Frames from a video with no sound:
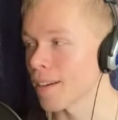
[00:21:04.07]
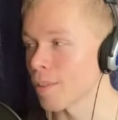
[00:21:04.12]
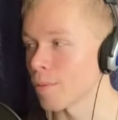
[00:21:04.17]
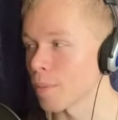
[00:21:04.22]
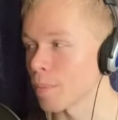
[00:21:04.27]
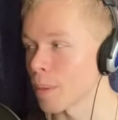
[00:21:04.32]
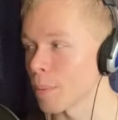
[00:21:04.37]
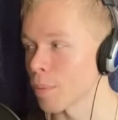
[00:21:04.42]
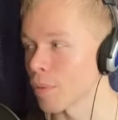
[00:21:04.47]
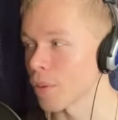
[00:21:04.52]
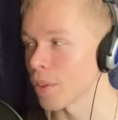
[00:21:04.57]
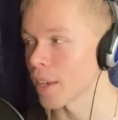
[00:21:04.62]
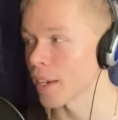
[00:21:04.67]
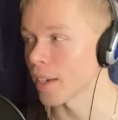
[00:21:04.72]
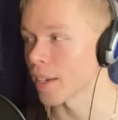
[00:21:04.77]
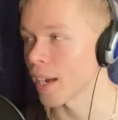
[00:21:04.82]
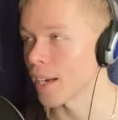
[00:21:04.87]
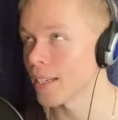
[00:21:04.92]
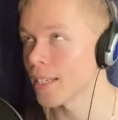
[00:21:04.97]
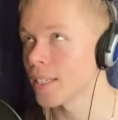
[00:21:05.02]
what people
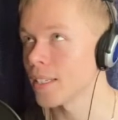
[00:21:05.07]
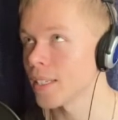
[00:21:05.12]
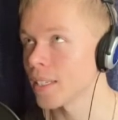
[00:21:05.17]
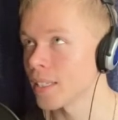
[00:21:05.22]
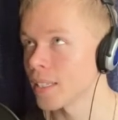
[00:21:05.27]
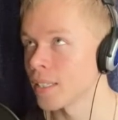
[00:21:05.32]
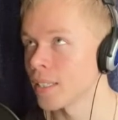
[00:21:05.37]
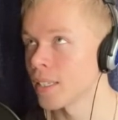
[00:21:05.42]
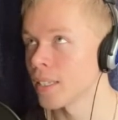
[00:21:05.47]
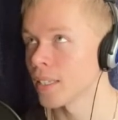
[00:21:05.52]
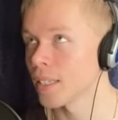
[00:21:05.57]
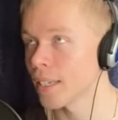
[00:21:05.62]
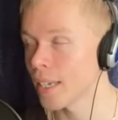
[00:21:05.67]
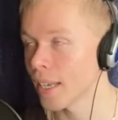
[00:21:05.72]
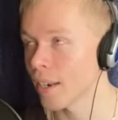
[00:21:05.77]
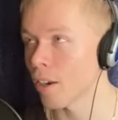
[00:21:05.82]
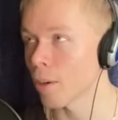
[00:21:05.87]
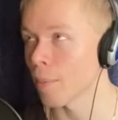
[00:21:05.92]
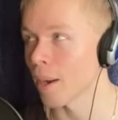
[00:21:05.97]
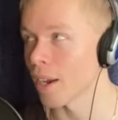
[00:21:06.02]
think. I need to
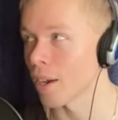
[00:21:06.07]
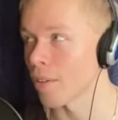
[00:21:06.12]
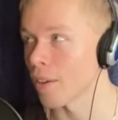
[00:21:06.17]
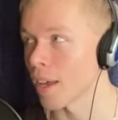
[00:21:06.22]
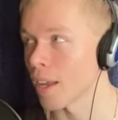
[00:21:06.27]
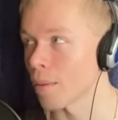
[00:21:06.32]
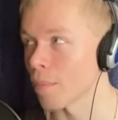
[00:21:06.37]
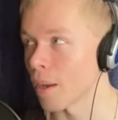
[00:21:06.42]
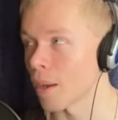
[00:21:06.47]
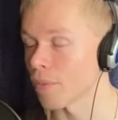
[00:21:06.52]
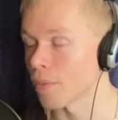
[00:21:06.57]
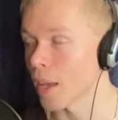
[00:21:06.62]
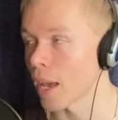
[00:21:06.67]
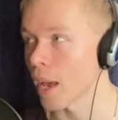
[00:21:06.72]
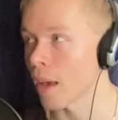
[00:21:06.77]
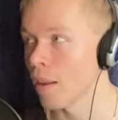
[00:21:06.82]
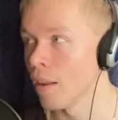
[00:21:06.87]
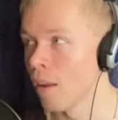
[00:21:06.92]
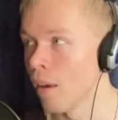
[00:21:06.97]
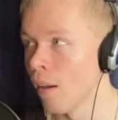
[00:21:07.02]
get out of my own head about
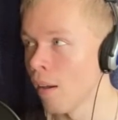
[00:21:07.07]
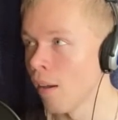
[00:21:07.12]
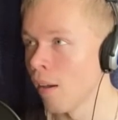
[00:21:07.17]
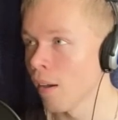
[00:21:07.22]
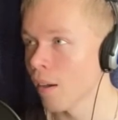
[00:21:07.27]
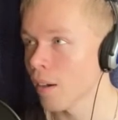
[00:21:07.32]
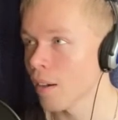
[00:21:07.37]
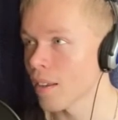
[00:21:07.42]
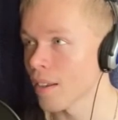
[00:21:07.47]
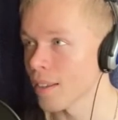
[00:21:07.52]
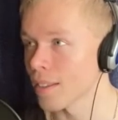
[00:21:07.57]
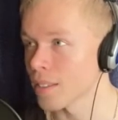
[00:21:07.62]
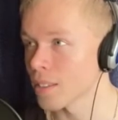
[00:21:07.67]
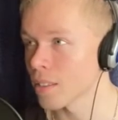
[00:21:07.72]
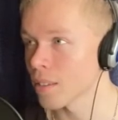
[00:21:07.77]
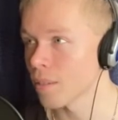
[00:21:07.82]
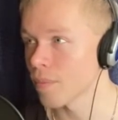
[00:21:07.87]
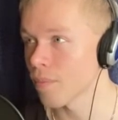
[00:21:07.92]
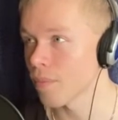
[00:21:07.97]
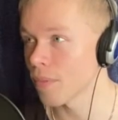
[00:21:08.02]
that,
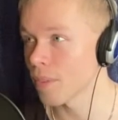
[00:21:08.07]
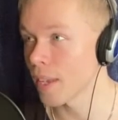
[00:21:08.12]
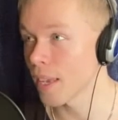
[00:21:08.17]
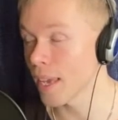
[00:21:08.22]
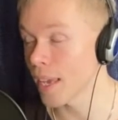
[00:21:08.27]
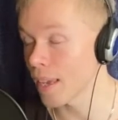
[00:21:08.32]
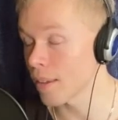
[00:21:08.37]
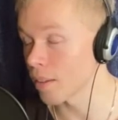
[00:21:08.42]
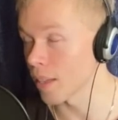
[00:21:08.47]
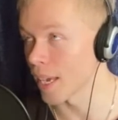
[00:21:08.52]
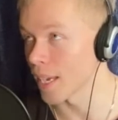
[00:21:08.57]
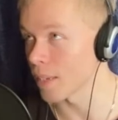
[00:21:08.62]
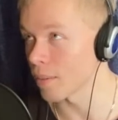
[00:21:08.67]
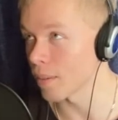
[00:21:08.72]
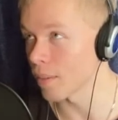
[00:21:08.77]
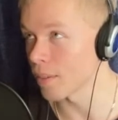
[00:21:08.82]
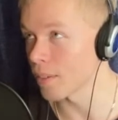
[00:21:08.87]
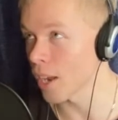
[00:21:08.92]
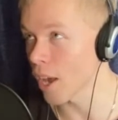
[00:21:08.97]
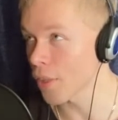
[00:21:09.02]
because like
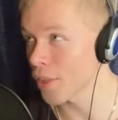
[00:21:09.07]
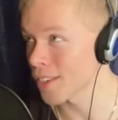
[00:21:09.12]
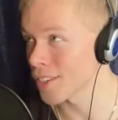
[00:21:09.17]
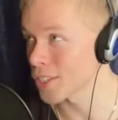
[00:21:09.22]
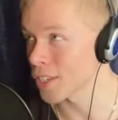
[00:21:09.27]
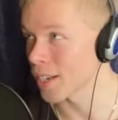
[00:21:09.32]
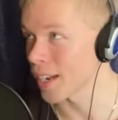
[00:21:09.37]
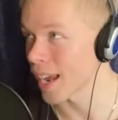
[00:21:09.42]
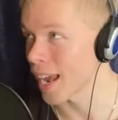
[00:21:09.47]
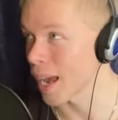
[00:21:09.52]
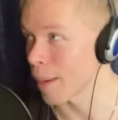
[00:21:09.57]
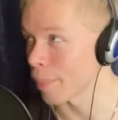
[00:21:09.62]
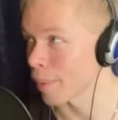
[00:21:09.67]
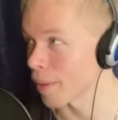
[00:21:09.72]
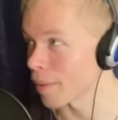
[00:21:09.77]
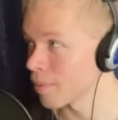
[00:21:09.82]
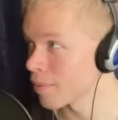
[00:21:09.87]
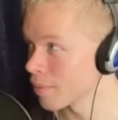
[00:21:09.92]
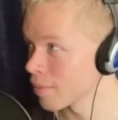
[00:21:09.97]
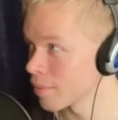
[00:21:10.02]
nothing's gonna
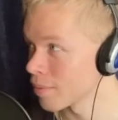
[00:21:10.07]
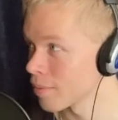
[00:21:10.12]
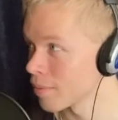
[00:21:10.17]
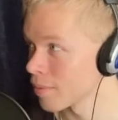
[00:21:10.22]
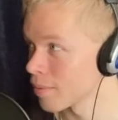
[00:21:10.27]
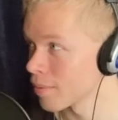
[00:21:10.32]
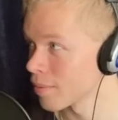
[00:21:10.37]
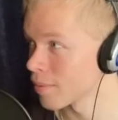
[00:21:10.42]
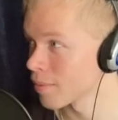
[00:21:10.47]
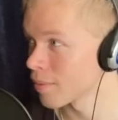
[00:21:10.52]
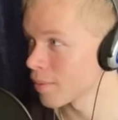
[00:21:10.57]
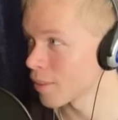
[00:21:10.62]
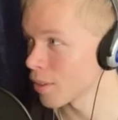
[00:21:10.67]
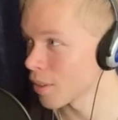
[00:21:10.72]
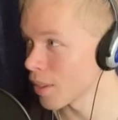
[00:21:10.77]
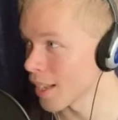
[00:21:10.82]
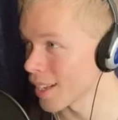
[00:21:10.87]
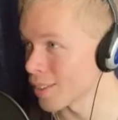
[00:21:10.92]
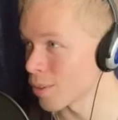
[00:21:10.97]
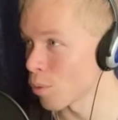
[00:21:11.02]
happen.
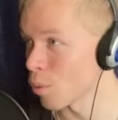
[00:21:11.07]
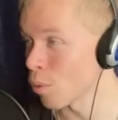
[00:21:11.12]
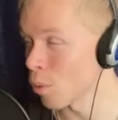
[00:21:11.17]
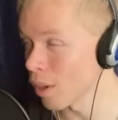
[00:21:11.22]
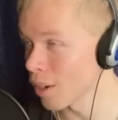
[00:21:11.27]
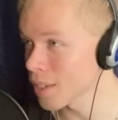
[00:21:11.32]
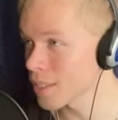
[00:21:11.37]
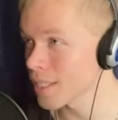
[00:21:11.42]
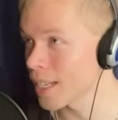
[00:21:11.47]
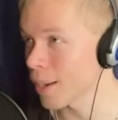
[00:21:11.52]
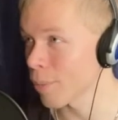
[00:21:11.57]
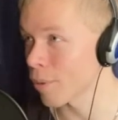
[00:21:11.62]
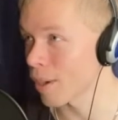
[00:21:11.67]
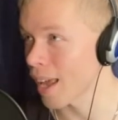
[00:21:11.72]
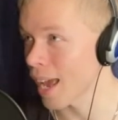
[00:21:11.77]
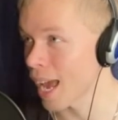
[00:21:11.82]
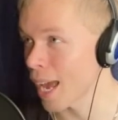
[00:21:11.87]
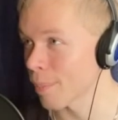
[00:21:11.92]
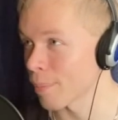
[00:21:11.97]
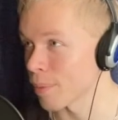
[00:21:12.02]
Like the worst that would
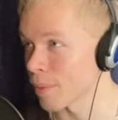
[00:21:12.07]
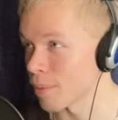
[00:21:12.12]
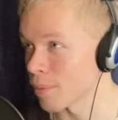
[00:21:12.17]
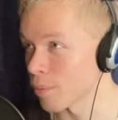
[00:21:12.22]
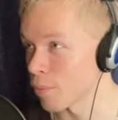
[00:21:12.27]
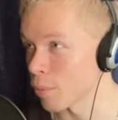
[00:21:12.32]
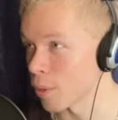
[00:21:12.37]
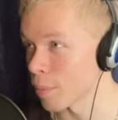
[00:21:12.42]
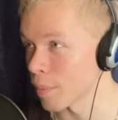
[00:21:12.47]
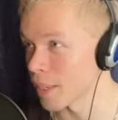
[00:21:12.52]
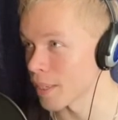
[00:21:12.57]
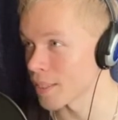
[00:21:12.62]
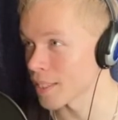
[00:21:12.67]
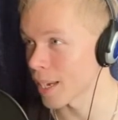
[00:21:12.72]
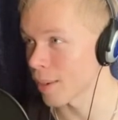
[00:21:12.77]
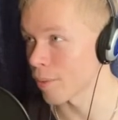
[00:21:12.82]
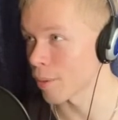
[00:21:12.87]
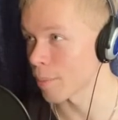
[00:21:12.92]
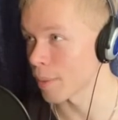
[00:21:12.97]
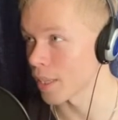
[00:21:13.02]
happen would be
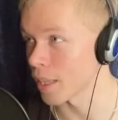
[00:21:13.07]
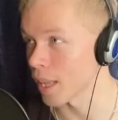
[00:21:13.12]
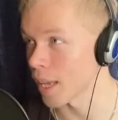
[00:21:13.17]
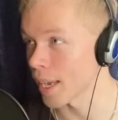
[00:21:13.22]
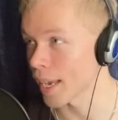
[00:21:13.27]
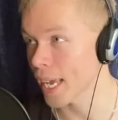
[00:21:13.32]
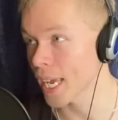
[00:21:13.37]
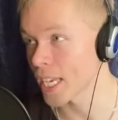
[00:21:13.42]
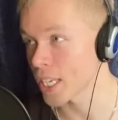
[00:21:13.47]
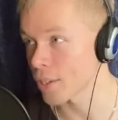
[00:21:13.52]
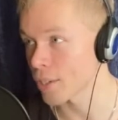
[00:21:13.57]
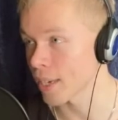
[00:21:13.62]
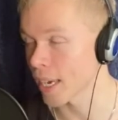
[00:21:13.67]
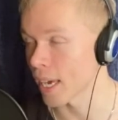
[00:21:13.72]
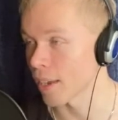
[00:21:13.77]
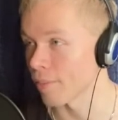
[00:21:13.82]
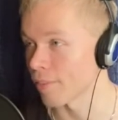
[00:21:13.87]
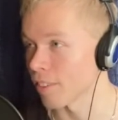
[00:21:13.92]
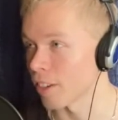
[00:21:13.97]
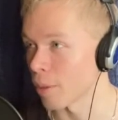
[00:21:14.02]
someone be like, "Hey, you
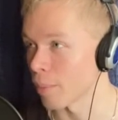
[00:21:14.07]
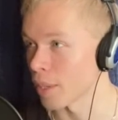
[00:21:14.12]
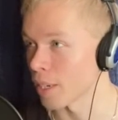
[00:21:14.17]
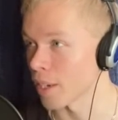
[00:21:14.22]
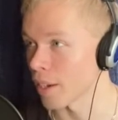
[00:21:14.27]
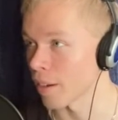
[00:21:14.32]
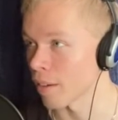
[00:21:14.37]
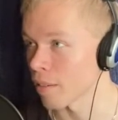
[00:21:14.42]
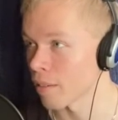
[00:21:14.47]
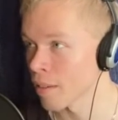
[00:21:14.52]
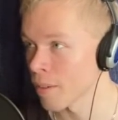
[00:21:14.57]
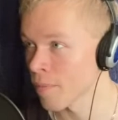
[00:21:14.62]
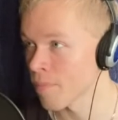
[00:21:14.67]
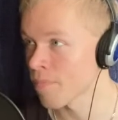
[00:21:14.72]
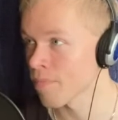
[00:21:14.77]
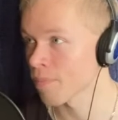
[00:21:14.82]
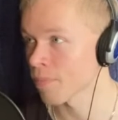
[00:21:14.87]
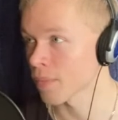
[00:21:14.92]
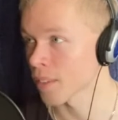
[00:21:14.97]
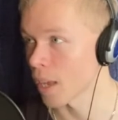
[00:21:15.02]
can't film in here."
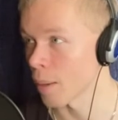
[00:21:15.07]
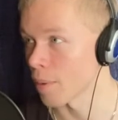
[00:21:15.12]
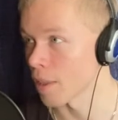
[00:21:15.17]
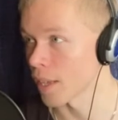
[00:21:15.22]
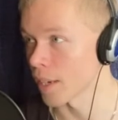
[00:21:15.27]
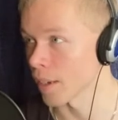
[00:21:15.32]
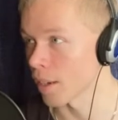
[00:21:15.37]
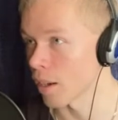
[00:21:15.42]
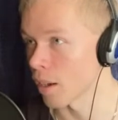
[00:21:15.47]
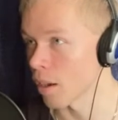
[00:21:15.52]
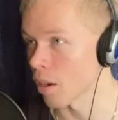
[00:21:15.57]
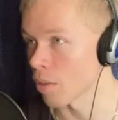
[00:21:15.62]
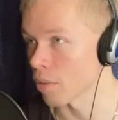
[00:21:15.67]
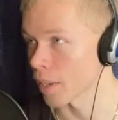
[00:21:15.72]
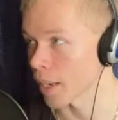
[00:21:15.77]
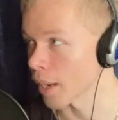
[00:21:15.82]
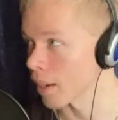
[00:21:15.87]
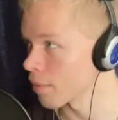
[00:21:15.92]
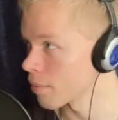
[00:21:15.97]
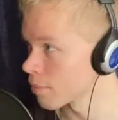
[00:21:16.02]
I'd be like, "Okay."